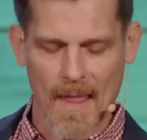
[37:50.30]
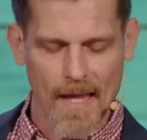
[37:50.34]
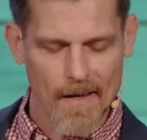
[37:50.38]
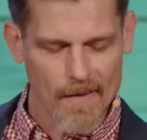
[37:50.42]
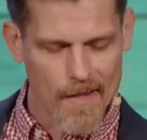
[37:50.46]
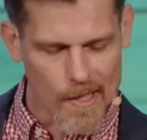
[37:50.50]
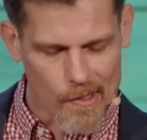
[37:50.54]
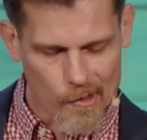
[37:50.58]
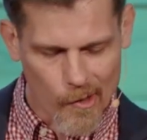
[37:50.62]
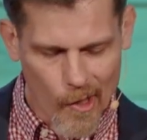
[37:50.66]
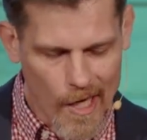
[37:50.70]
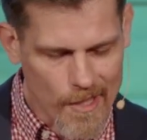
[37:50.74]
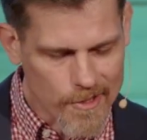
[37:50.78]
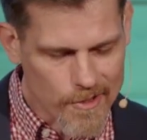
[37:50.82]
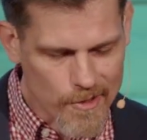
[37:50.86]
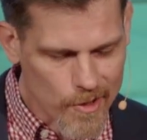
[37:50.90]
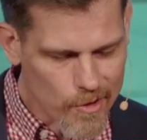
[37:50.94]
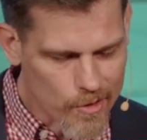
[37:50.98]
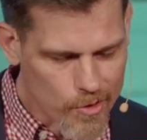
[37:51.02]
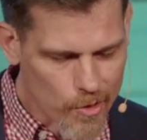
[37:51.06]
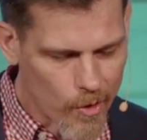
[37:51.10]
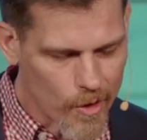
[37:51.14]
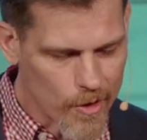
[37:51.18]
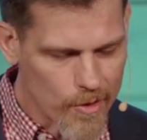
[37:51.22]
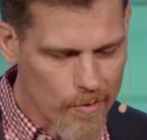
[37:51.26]
they cross the
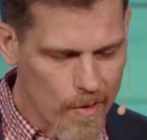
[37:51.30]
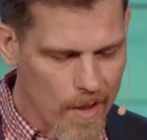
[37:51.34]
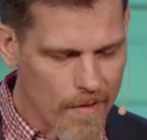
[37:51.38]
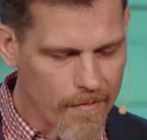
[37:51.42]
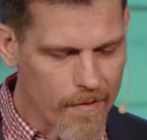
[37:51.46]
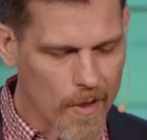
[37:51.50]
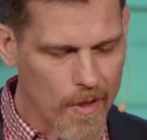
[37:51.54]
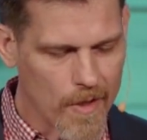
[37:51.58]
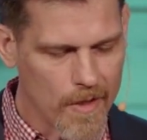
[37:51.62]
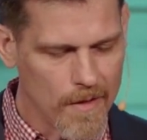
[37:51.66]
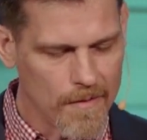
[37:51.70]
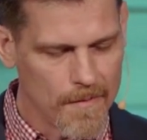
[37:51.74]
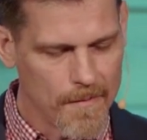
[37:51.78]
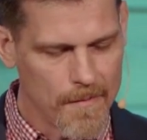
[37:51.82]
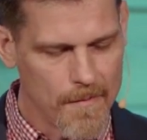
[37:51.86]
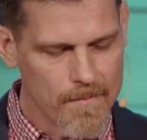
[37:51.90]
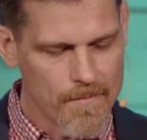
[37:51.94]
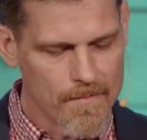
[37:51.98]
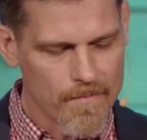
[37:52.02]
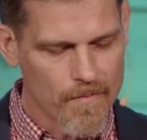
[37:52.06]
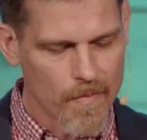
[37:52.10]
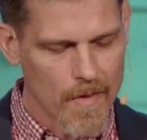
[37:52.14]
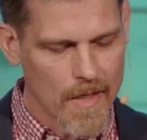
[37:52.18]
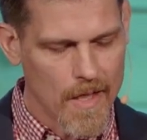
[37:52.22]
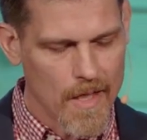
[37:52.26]
Jordan River,
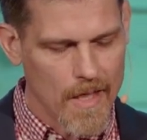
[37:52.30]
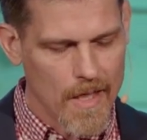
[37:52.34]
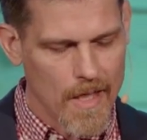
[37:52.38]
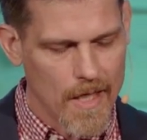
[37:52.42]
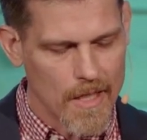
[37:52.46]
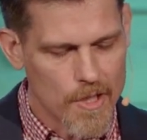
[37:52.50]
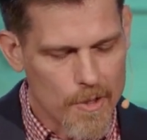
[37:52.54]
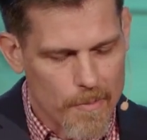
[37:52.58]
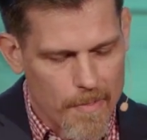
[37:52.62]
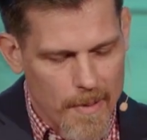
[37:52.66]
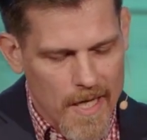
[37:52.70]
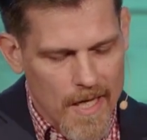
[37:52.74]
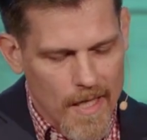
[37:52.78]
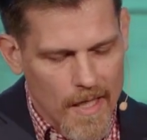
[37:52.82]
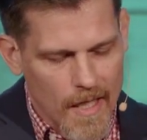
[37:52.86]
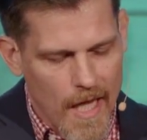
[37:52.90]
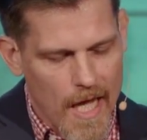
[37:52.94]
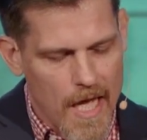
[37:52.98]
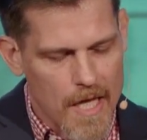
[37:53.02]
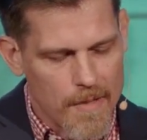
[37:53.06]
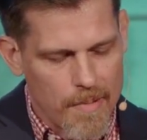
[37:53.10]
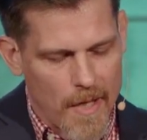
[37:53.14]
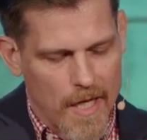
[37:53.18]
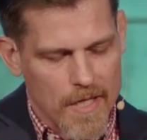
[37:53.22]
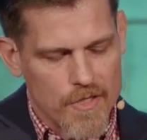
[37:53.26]
and they're being
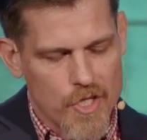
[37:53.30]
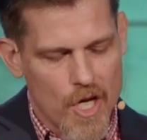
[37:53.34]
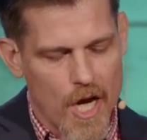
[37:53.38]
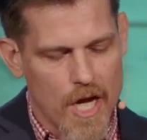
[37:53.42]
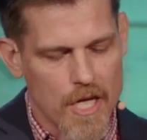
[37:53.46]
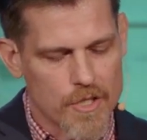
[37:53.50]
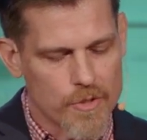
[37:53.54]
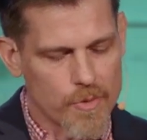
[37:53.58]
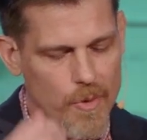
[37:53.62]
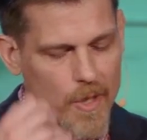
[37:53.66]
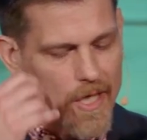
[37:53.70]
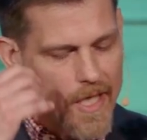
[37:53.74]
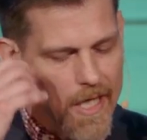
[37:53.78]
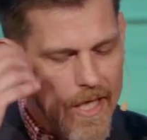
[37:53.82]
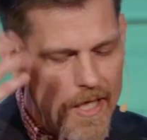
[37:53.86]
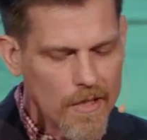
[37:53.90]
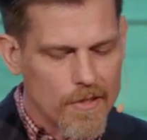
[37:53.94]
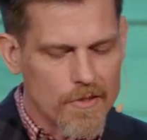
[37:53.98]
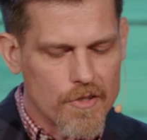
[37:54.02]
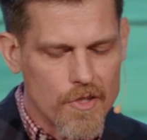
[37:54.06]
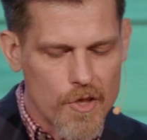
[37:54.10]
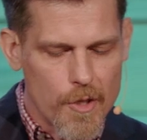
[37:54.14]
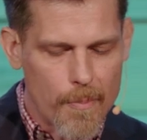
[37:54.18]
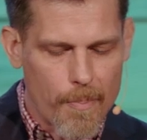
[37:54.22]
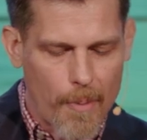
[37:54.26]
led by Joshua
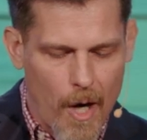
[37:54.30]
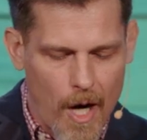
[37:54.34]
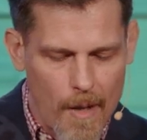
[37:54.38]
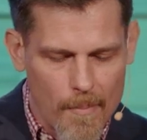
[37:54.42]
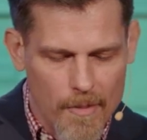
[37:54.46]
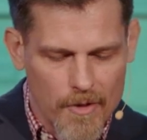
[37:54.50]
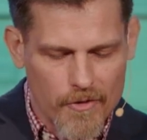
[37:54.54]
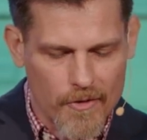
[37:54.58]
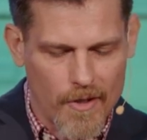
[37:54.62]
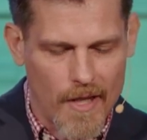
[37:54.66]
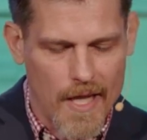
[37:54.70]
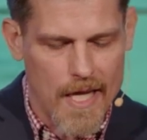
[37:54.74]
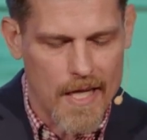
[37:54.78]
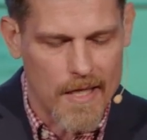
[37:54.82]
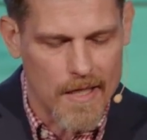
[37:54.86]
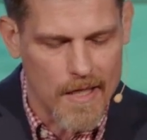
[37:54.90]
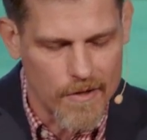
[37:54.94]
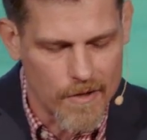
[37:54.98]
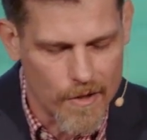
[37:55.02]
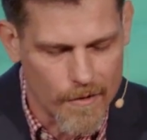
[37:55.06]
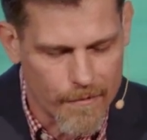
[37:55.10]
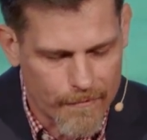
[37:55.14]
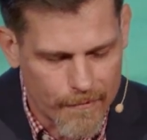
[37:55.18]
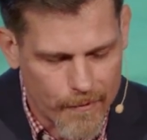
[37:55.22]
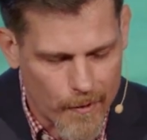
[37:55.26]
into the promised land.
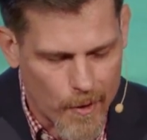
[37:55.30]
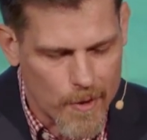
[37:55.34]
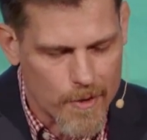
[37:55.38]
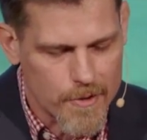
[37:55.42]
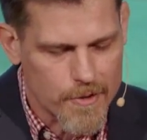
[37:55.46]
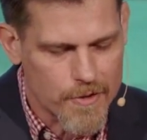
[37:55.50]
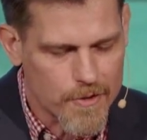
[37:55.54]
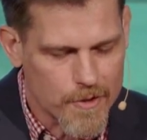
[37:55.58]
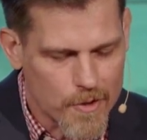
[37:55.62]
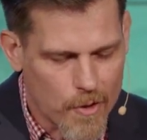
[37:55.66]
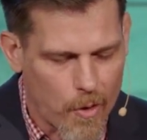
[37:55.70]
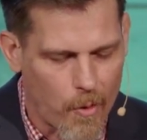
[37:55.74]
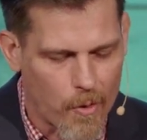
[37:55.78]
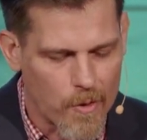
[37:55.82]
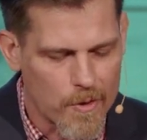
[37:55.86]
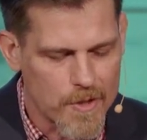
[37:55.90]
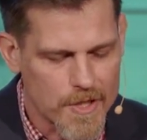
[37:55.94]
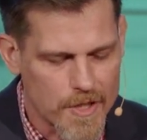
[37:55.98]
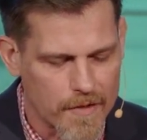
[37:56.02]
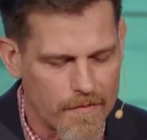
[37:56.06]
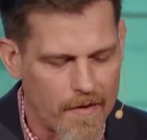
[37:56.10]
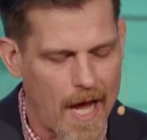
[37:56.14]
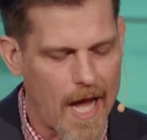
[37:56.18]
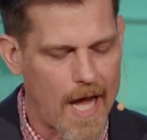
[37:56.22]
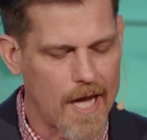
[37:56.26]
And their first
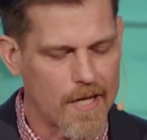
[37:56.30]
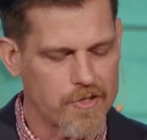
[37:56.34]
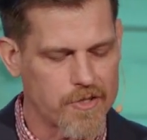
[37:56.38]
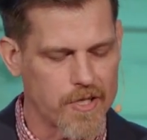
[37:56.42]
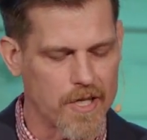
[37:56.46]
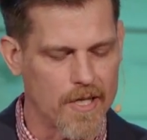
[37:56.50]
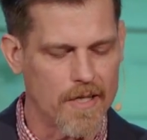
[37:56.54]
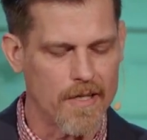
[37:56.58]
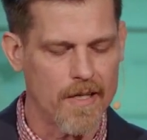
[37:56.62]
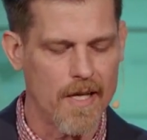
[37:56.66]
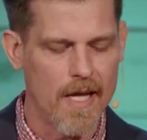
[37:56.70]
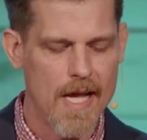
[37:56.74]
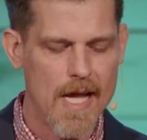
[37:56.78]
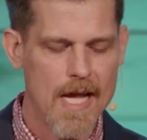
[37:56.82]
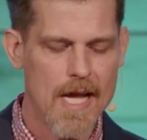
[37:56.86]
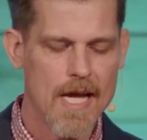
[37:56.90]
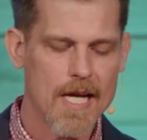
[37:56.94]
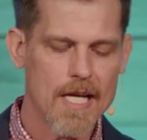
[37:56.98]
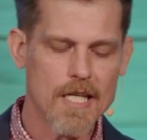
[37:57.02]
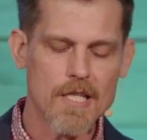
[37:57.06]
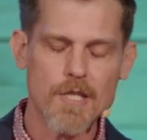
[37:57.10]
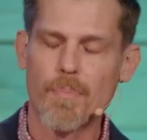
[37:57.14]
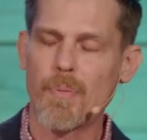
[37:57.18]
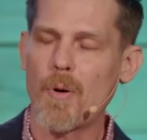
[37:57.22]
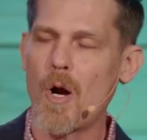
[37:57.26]
course of action
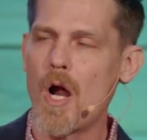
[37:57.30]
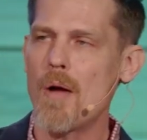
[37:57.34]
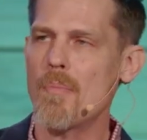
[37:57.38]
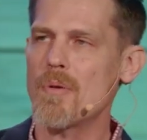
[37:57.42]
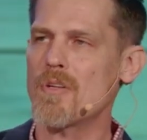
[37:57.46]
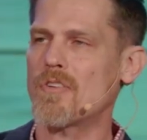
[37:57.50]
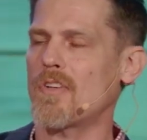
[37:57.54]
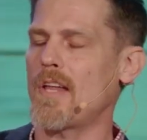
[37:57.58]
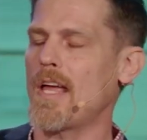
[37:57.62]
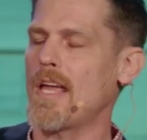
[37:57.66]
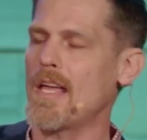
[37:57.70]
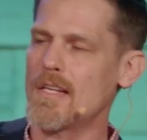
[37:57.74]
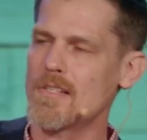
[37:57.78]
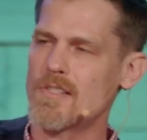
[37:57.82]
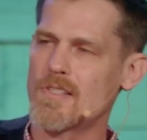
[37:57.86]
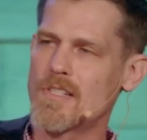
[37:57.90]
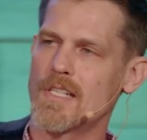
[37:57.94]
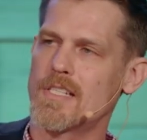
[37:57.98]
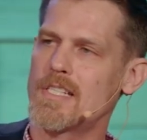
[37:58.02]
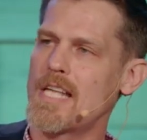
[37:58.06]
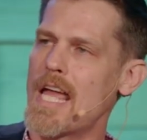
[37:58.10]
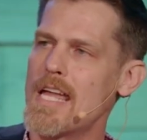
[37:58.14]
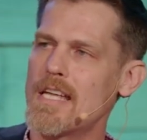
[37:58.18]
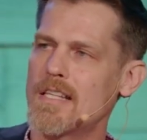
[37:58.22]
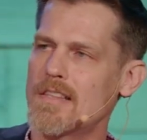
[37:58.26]
in the promised land is to
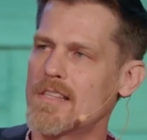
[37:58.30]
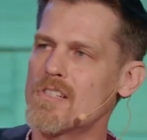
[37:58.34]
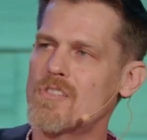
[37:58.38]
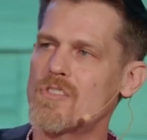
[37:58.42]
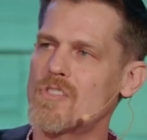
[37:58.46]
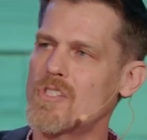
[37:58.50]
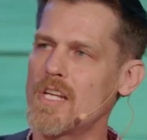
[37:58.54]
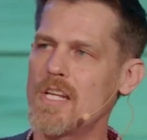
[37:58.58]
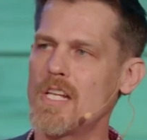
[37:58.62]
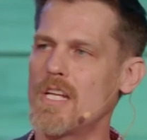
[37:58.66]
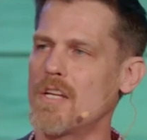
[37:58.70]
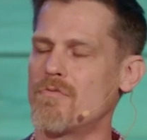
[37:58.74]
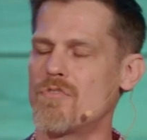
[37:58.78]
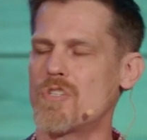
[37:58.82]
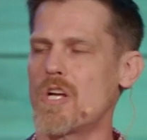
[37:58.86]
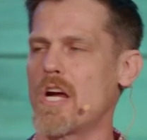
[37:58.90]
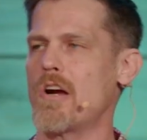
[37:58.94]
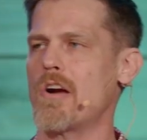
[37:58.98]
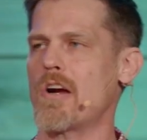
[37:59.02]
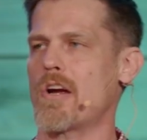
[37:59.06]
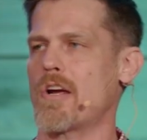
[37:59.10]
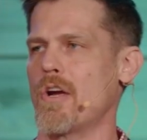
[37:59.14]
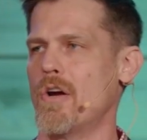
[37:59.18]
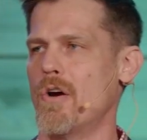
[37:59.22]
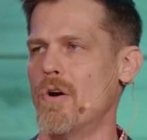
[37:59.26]
take this city of
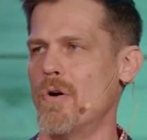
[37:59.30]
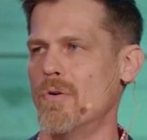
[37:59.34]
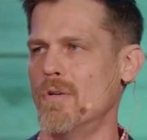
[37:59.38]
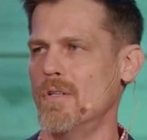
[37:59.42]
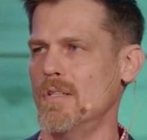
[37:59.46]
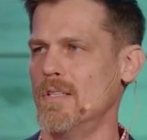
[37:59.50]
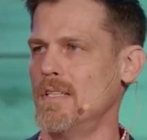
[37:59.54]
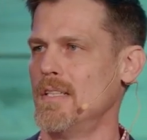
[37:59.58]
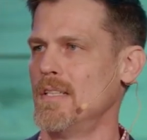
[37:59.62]
Jericho.